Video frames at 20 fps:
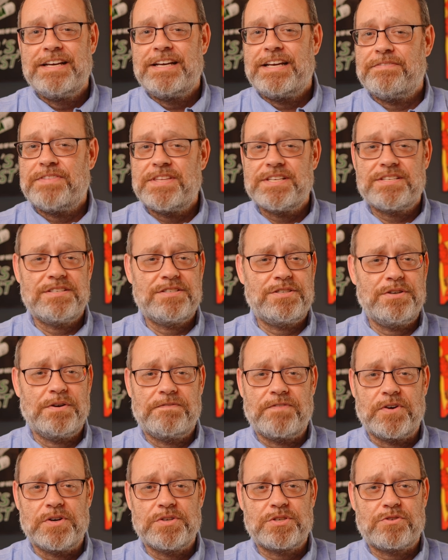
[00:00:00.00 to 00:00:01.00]
if this is your
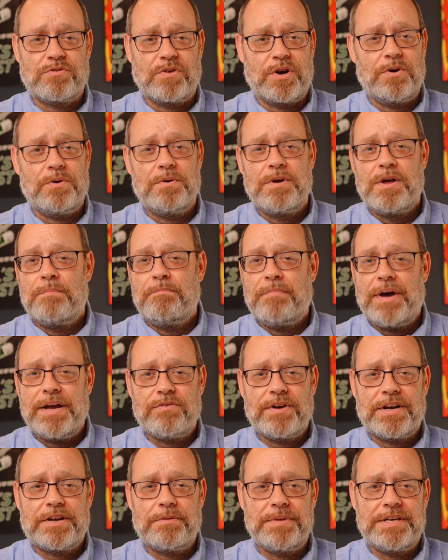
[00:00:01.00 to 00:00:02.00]
first grow, my
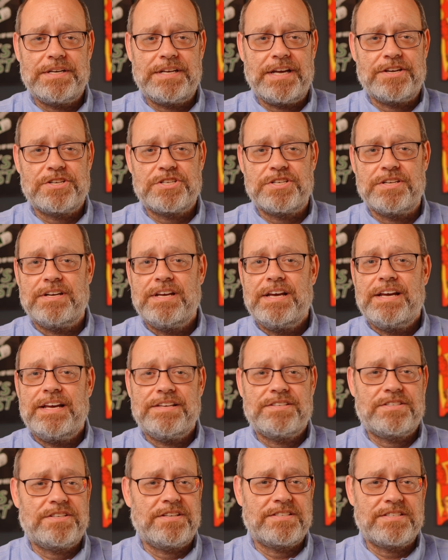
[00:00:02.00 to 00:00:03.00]
recommendation
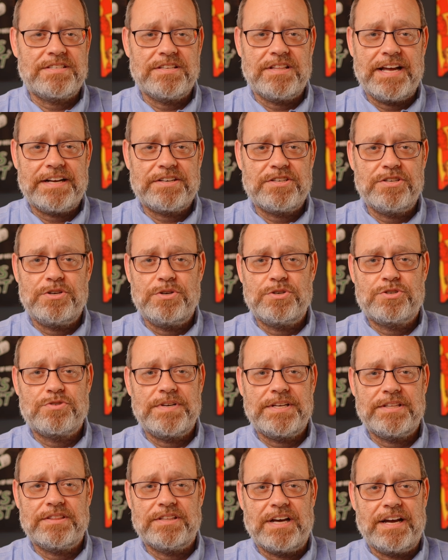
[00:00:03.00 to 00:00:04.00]
is to select a
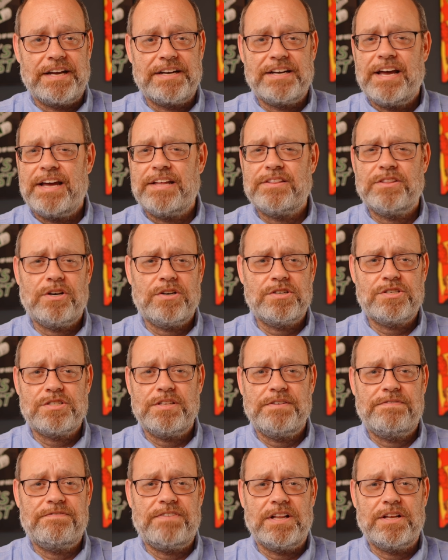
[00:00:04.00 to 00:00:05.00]
nutrient line and
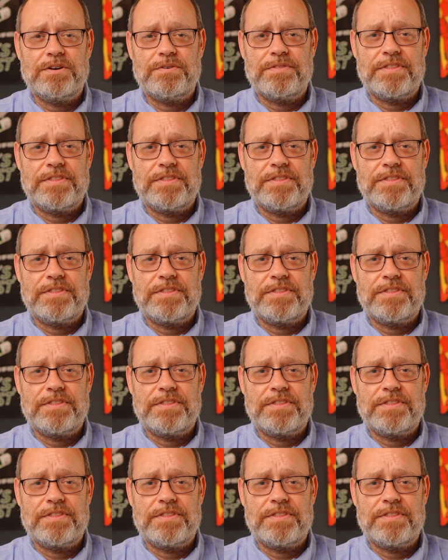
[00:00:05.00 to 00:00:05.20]
largely follow